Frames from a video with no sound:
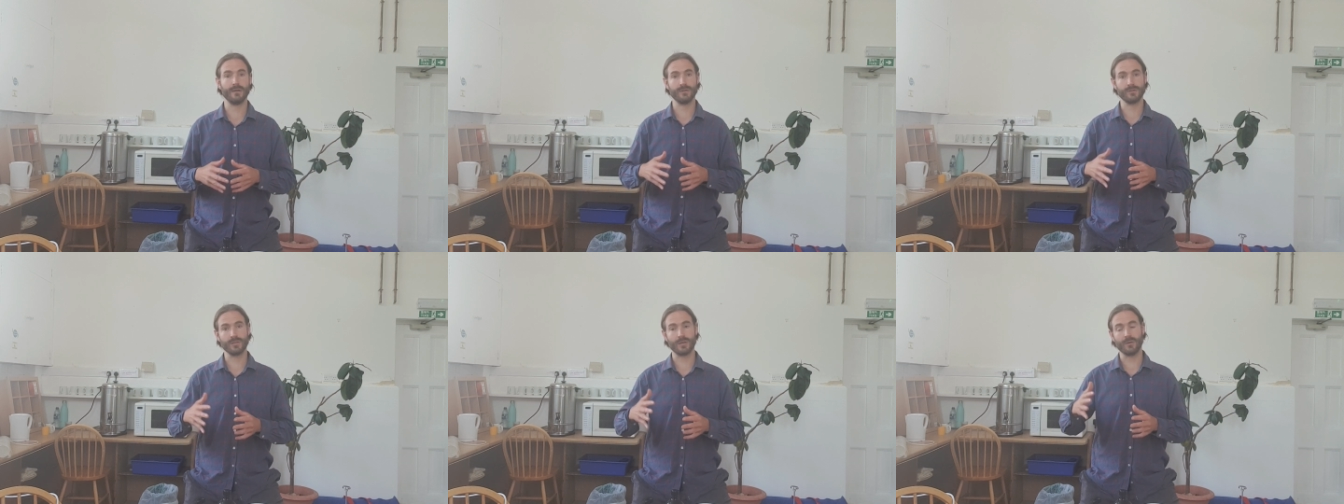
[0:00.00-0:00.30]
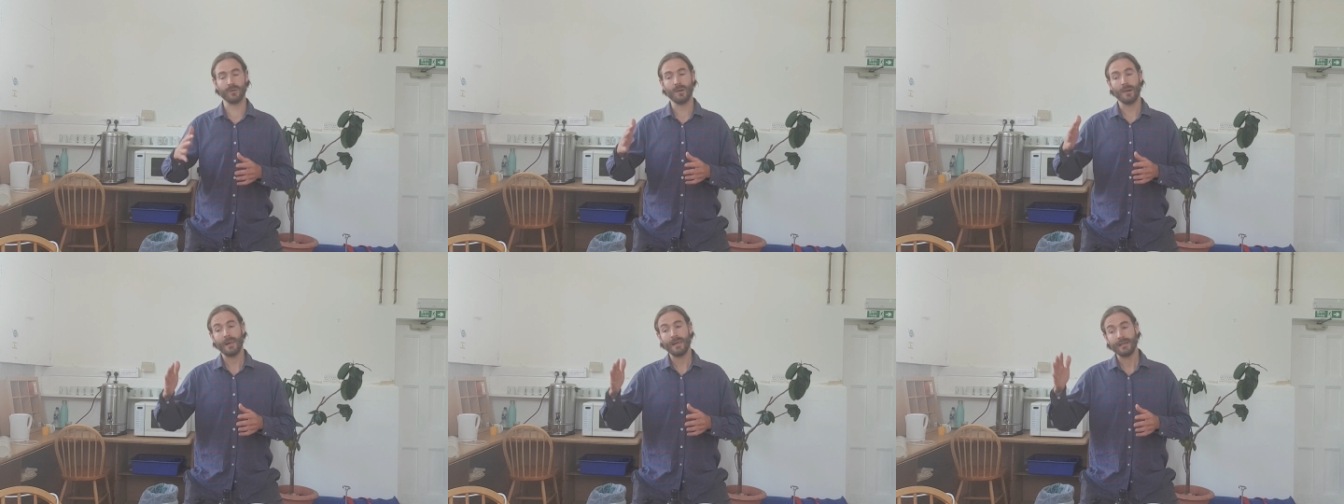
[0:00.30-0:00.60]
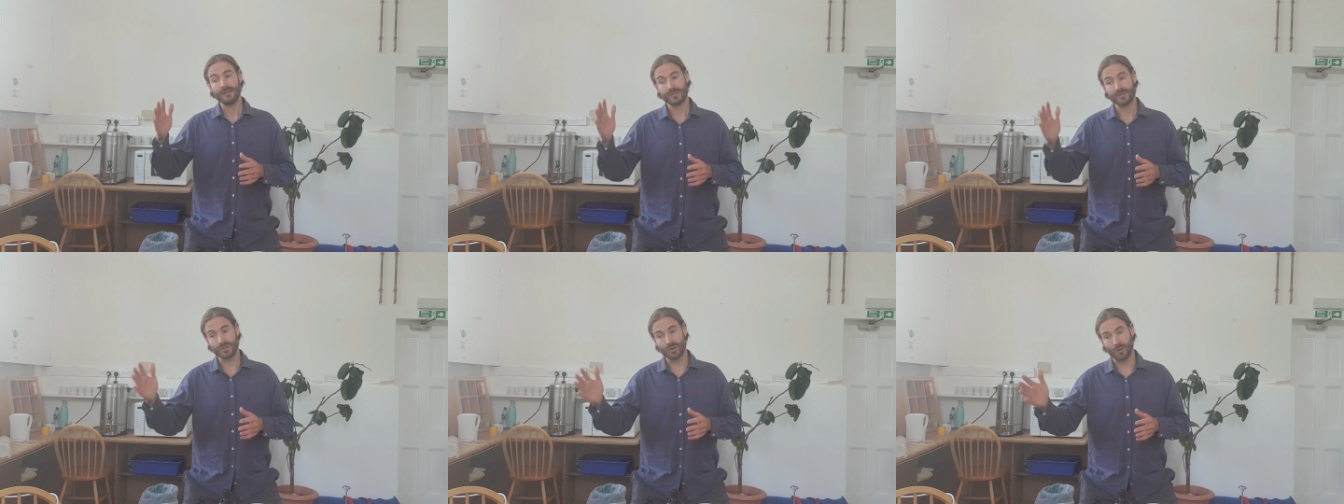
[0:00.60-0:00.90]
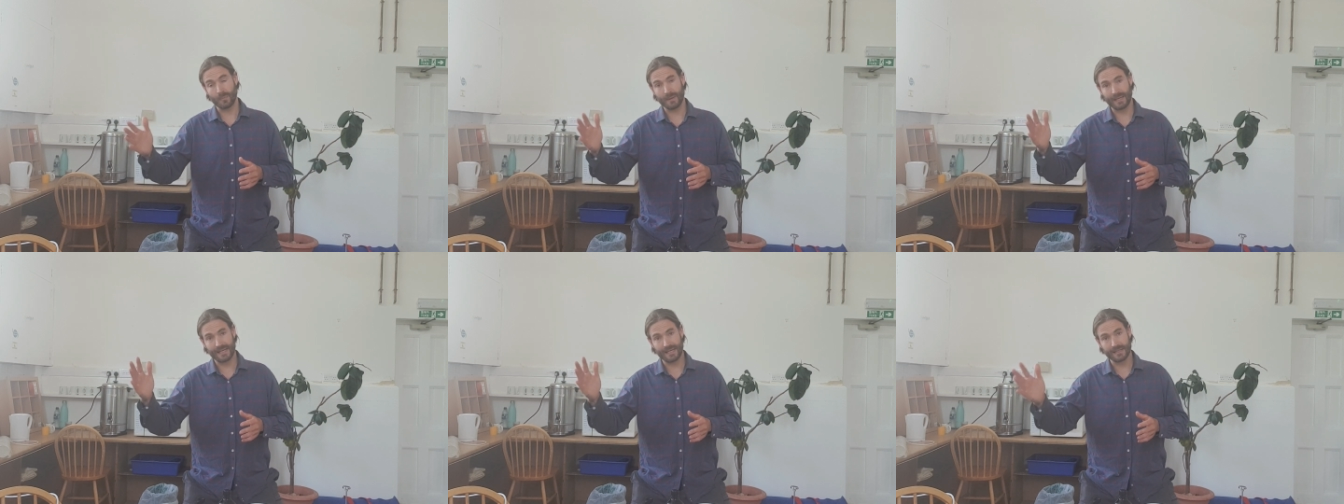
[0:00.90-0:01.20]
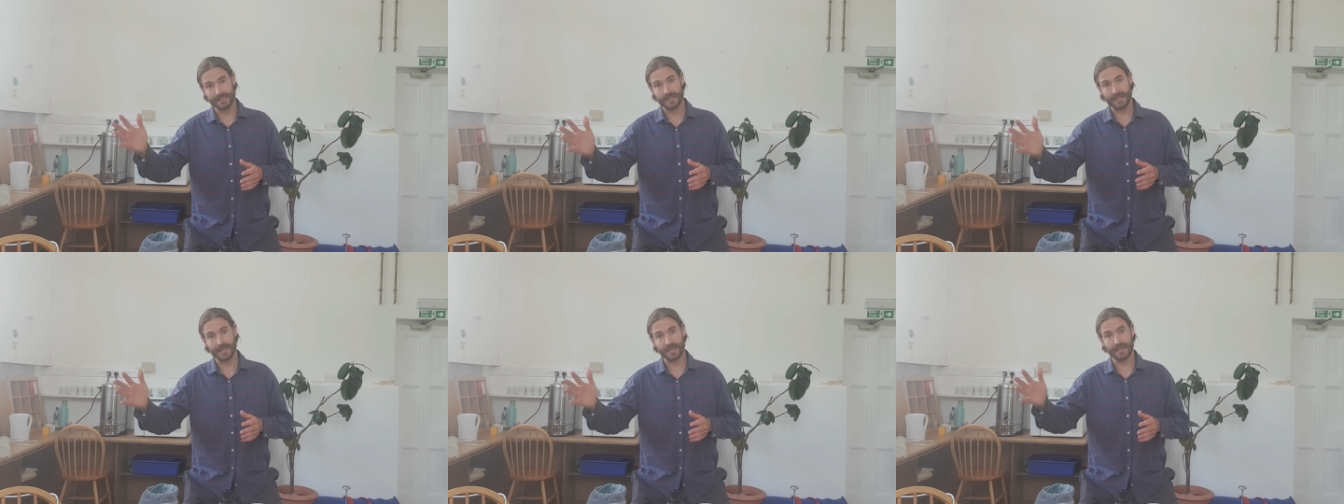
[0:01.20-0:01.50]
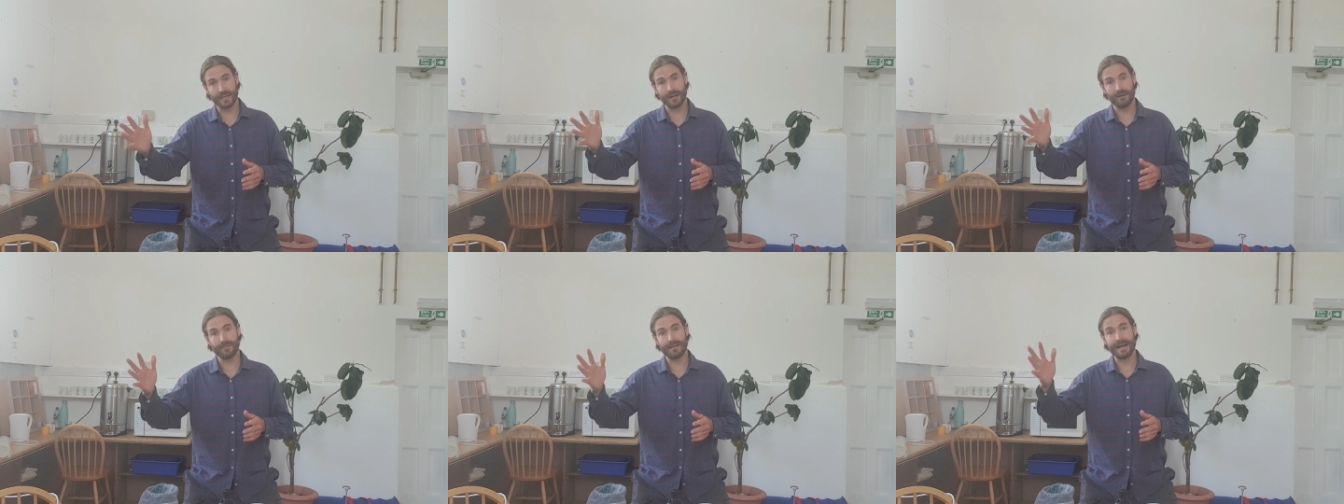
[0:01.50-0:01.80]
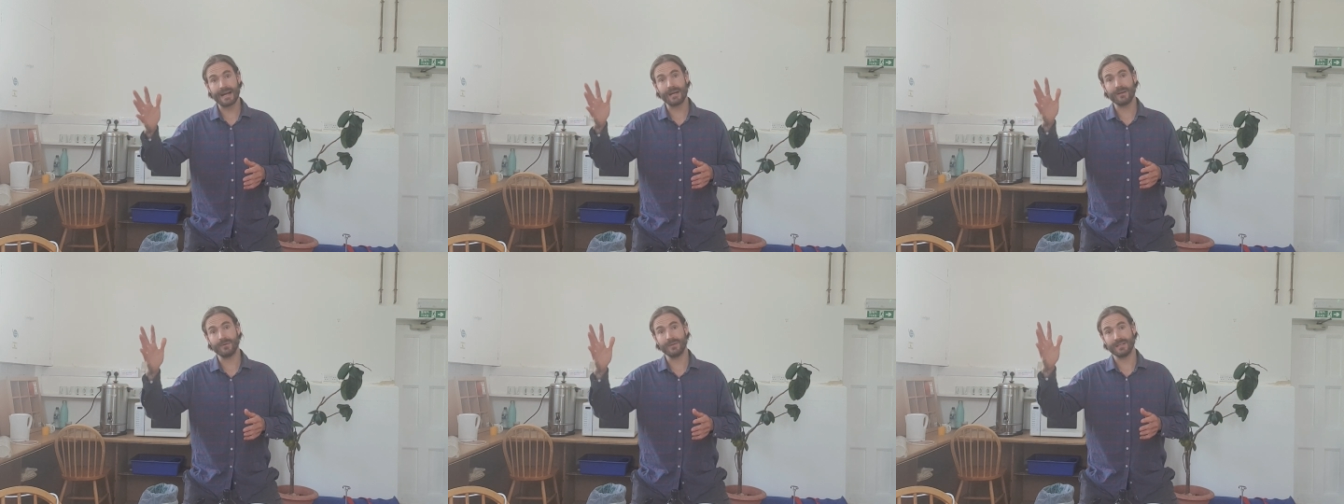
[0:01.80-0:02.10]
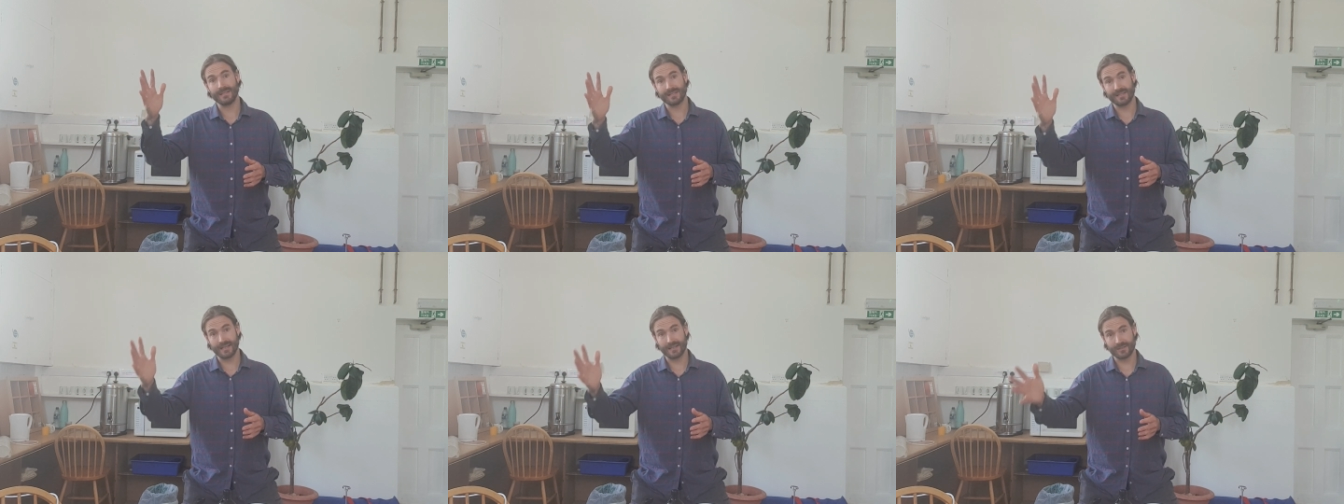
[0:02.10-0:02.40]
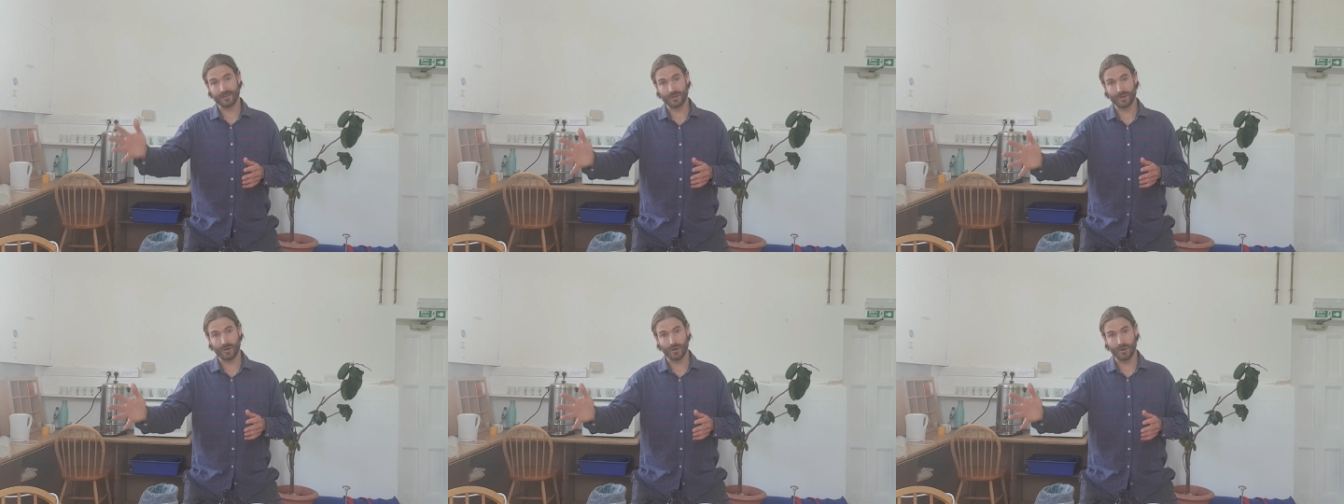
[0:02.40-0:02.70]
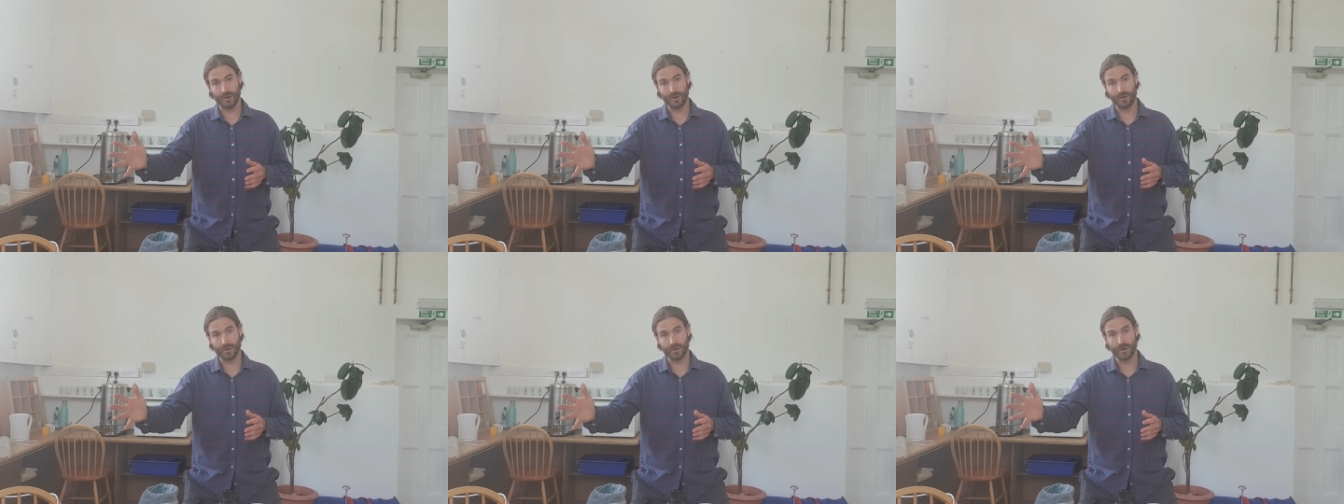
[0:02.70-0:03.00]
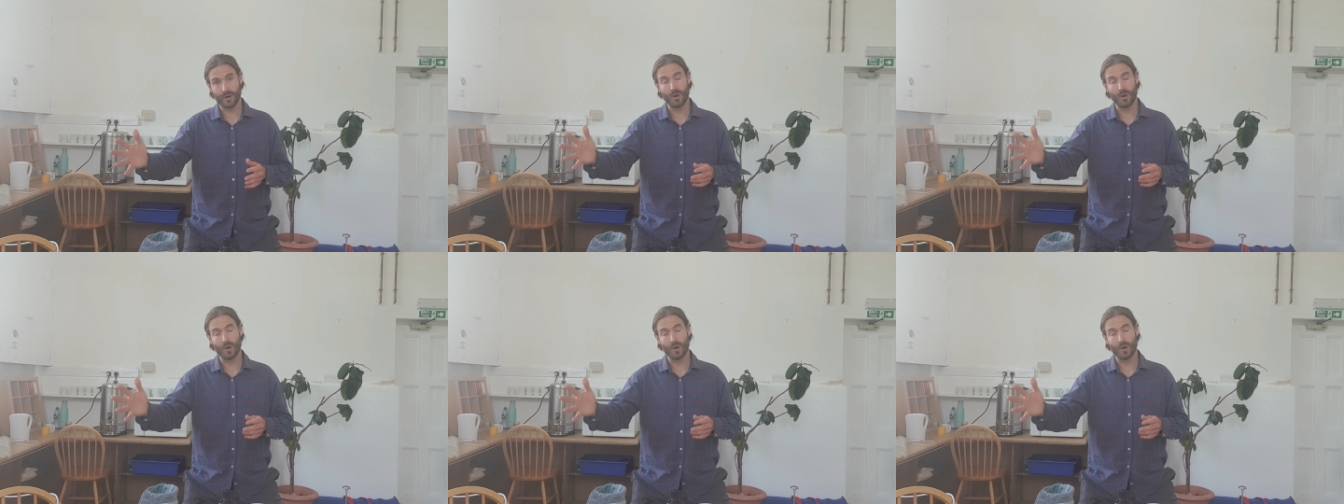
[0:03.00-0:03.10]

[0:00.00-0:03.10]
So stop eating around 6 o'clock